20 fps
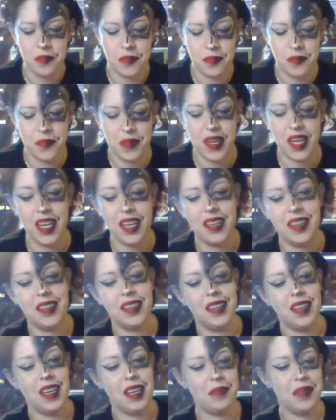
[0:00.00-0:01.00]
But,
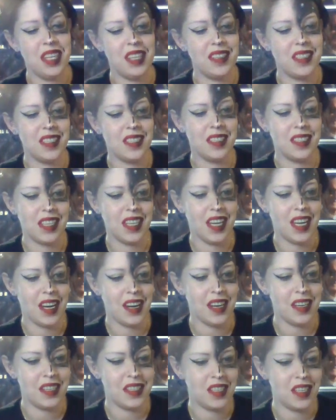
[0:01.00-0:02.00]
I mean, this is a
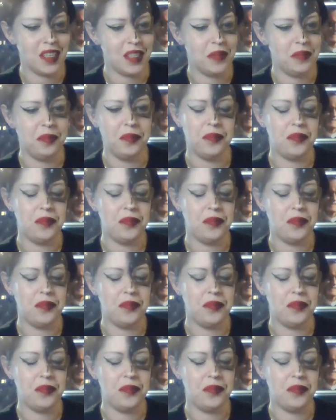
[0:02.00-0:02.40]
character